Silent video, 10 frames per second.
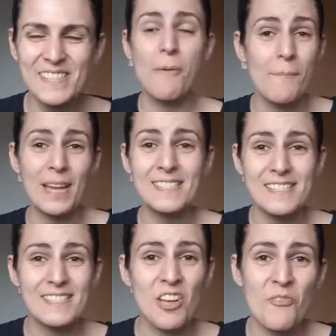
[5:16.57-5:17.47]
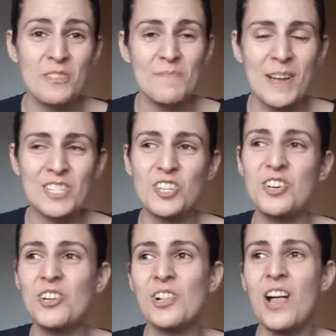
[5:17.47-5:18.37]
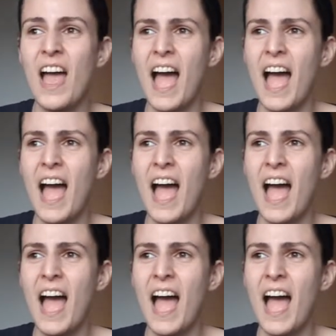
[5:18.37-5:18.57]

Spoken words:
The maze itself is magical,